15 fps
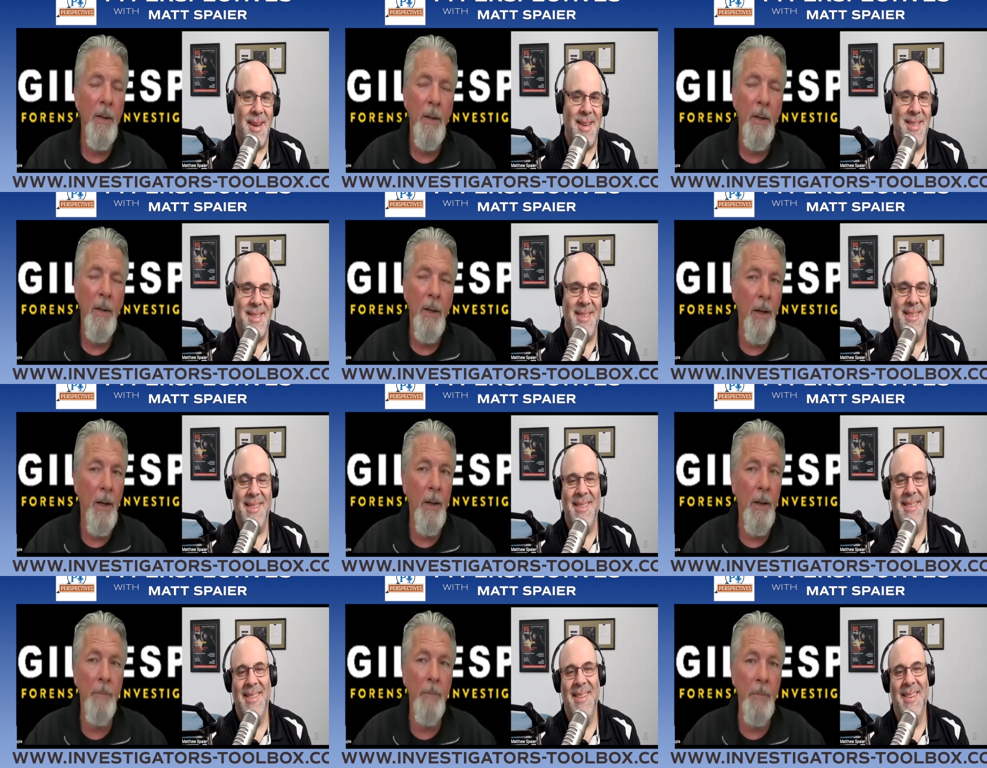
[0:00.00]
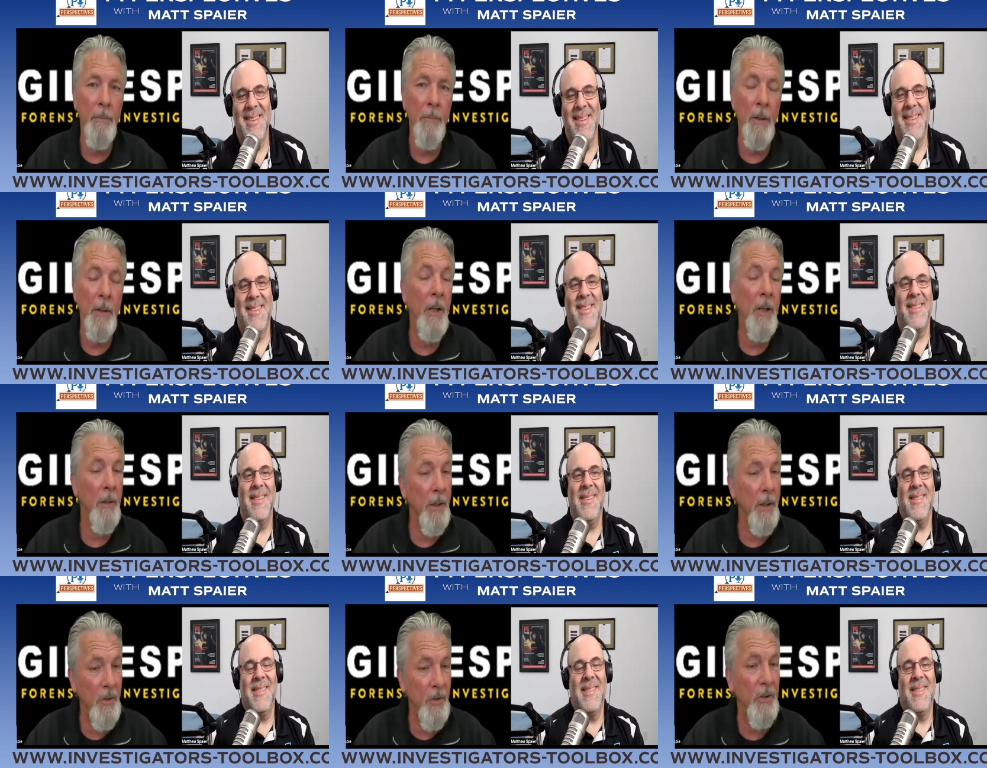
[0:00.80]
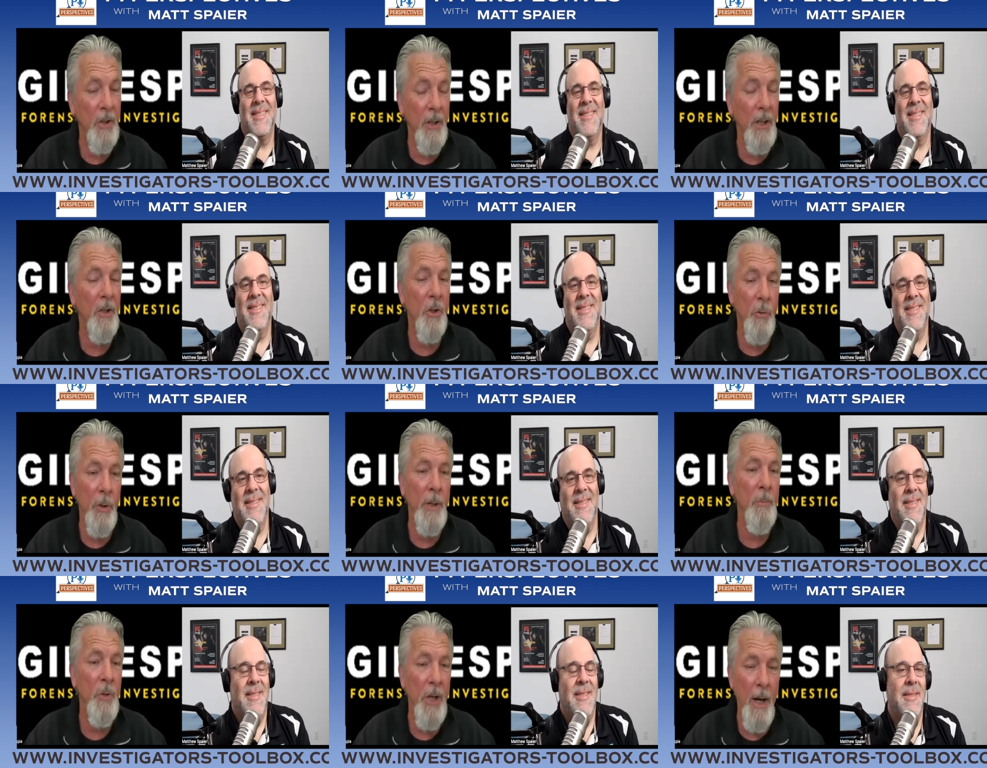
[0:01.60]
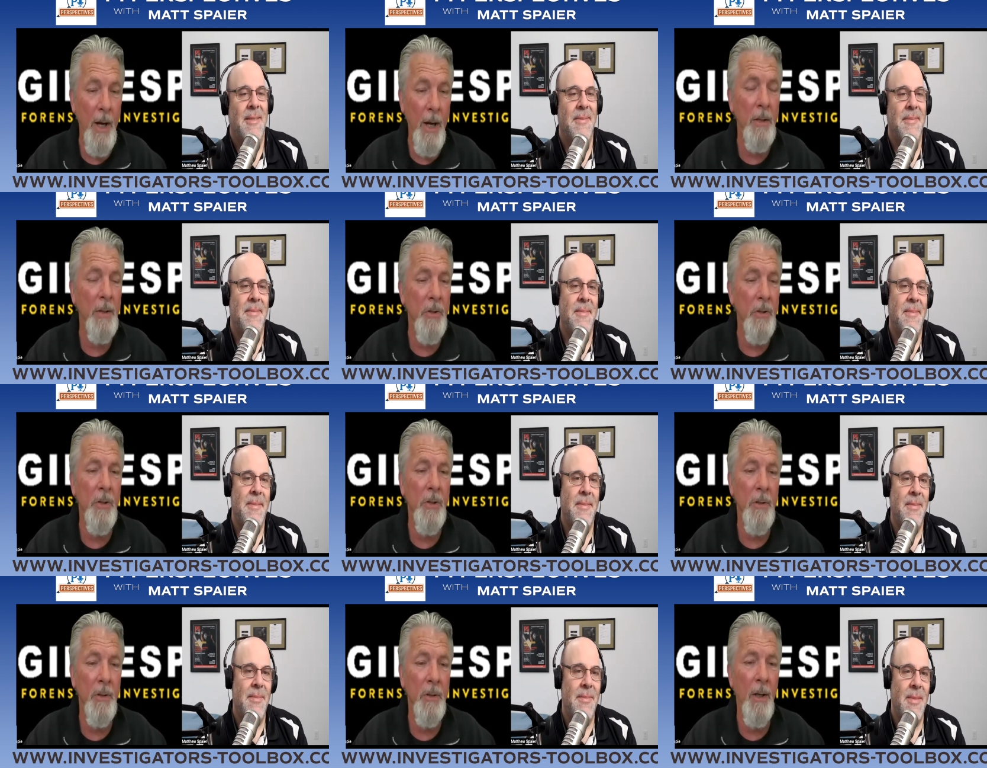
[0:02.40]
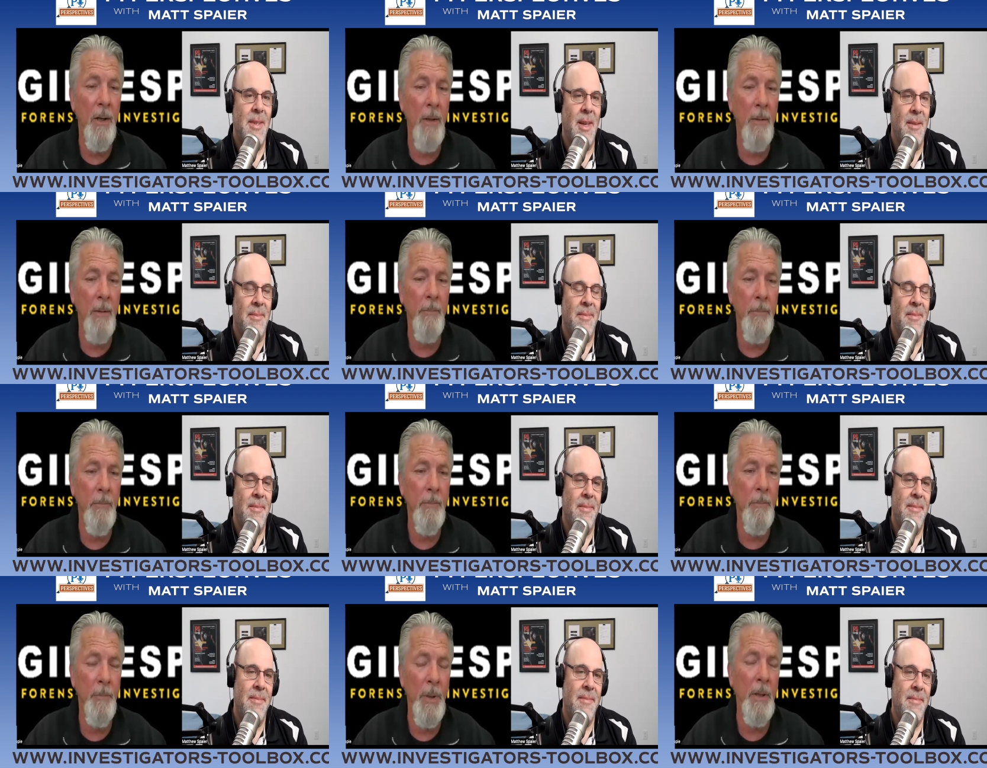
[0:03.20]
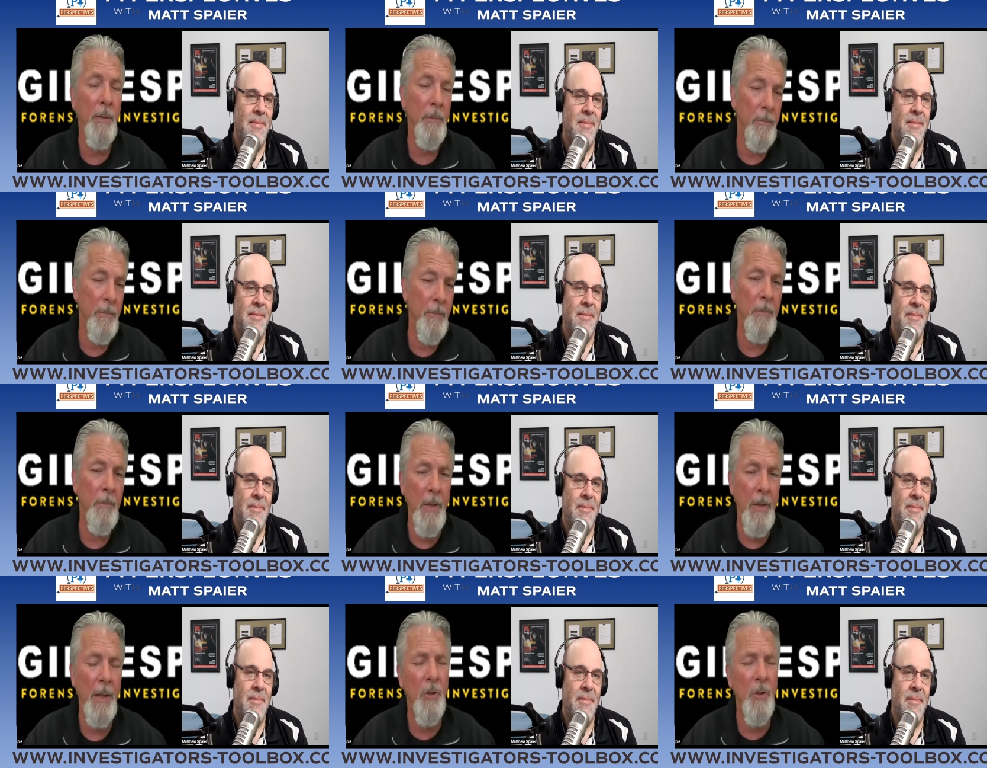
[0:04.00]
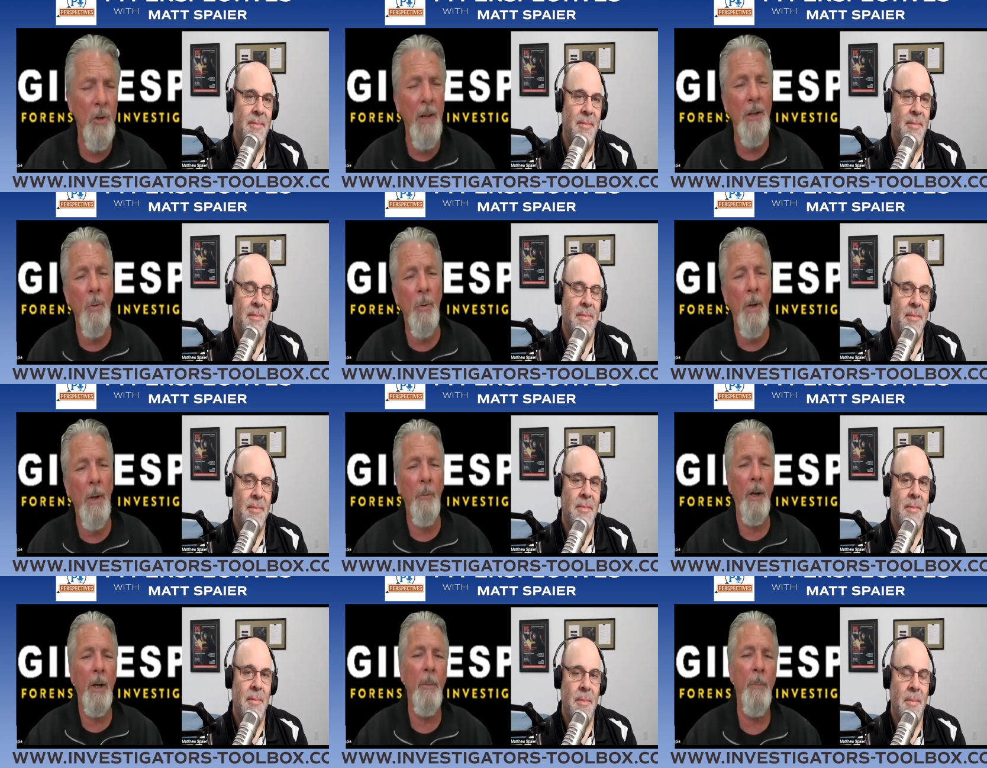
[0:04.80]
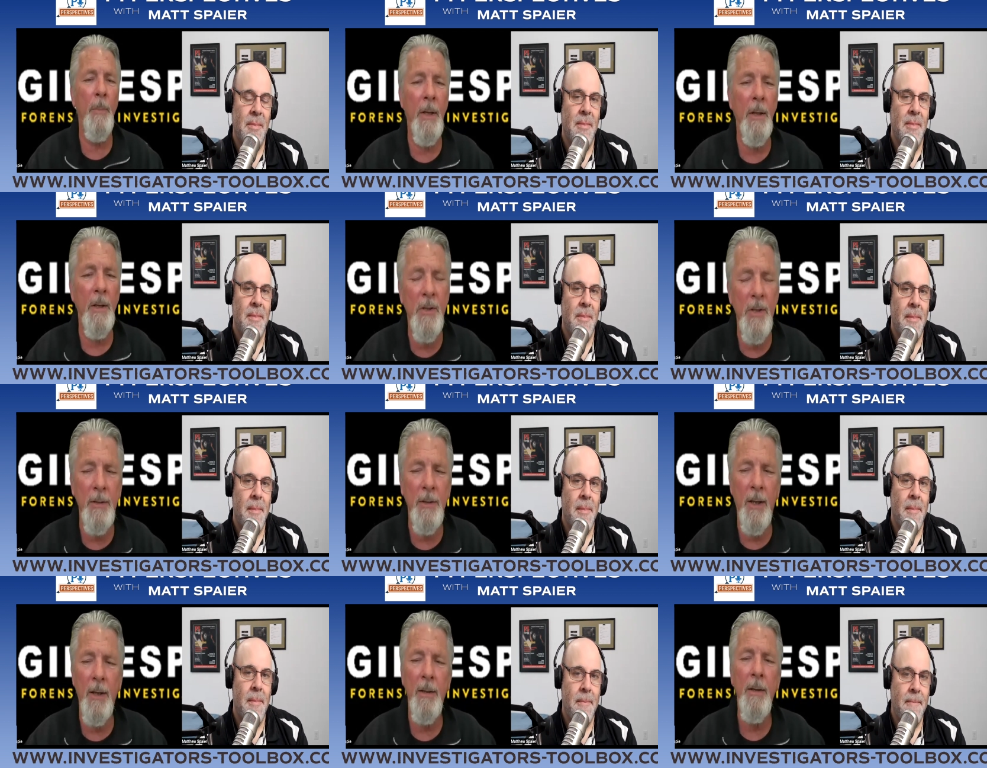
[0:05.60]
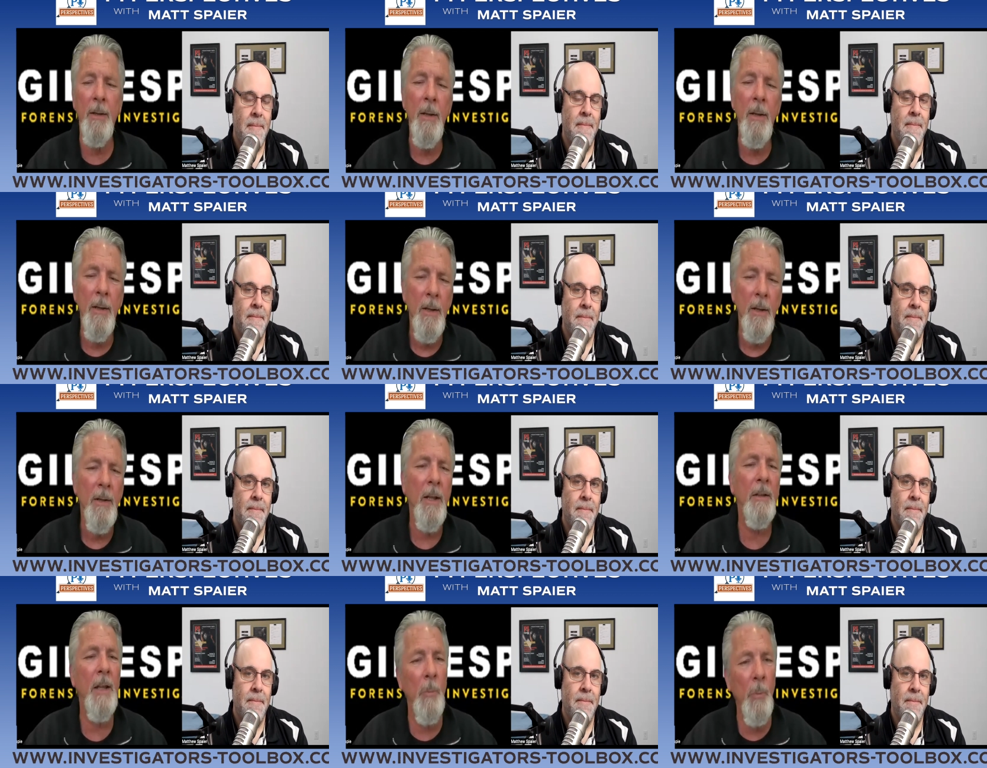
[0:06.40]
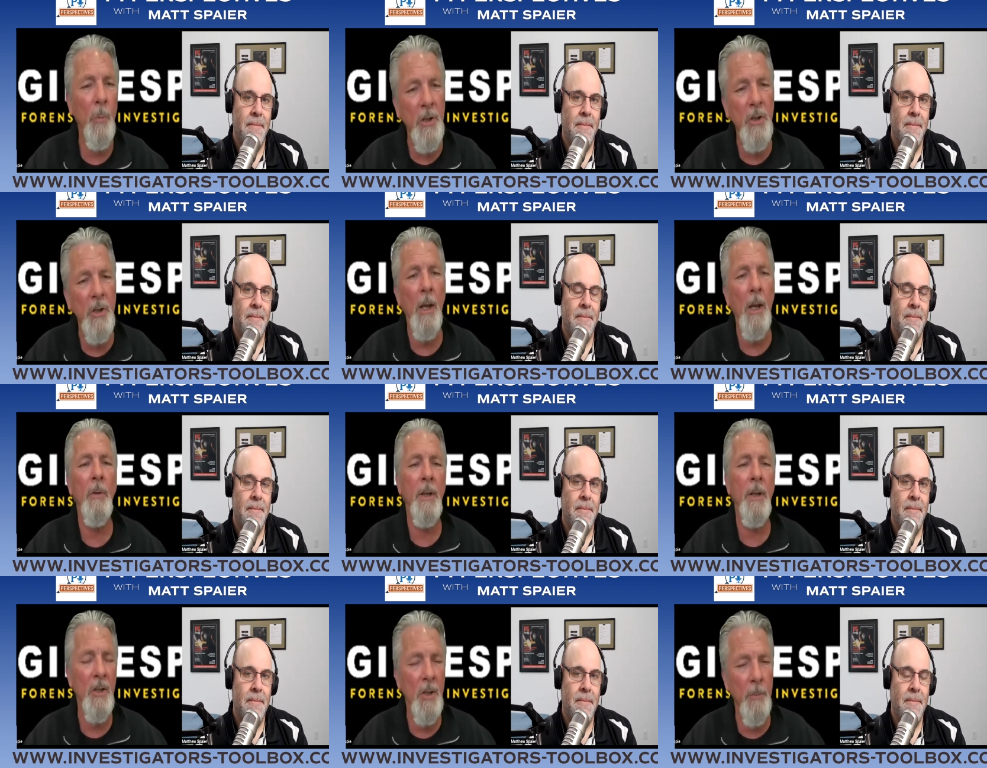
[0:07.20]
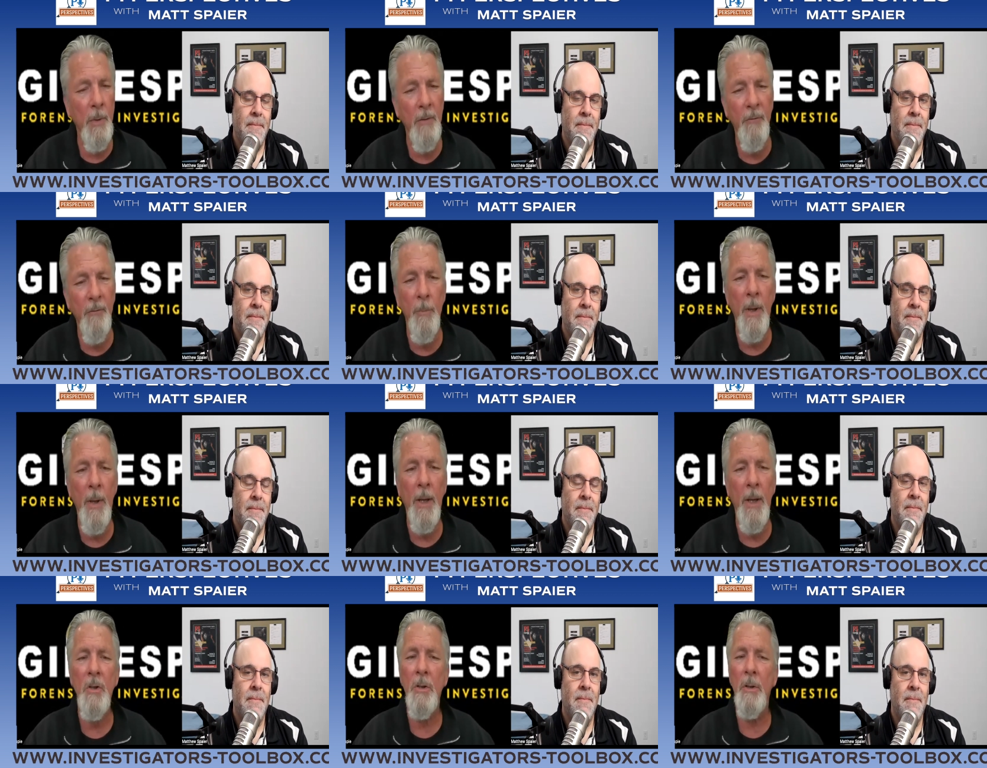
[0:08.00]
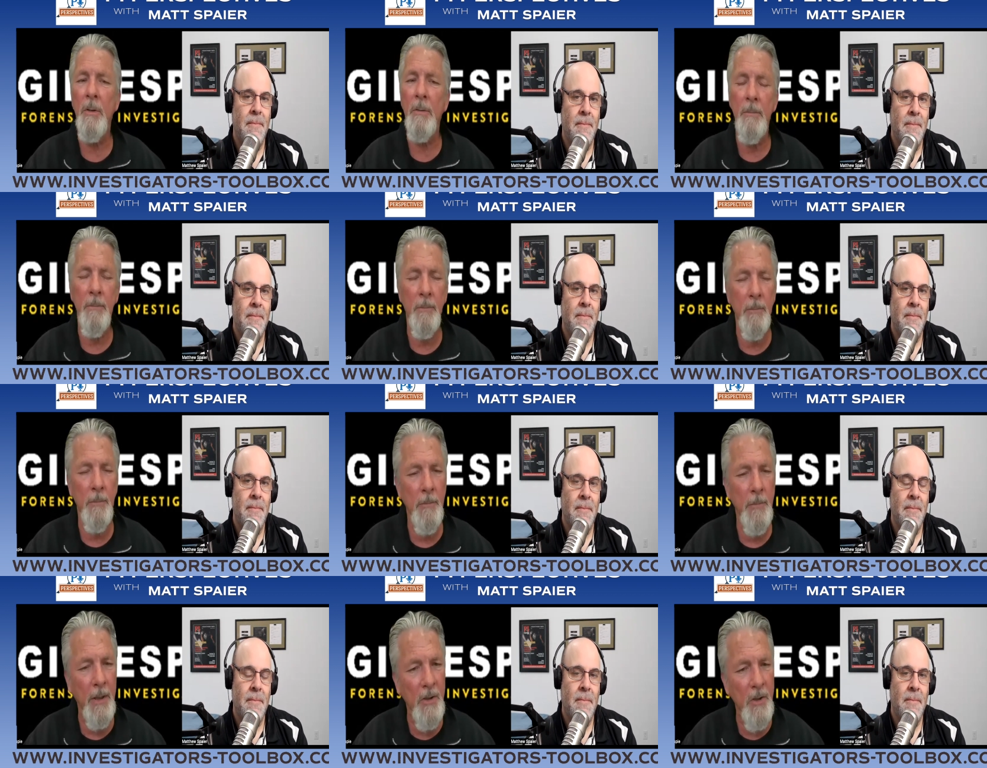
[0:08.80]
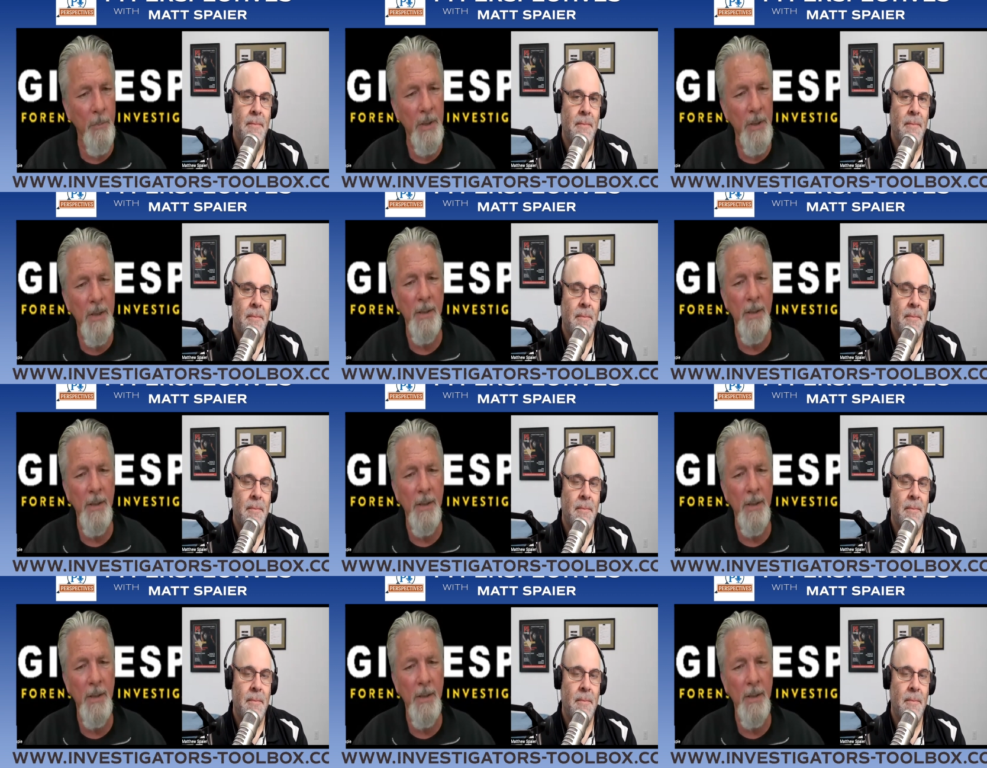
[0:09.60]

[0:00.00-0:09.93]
Speaker 1: right? Because um, uh, it's an extreme challenge. Um, but that so that's what I would recommend is that they that they reach out, get some information, get some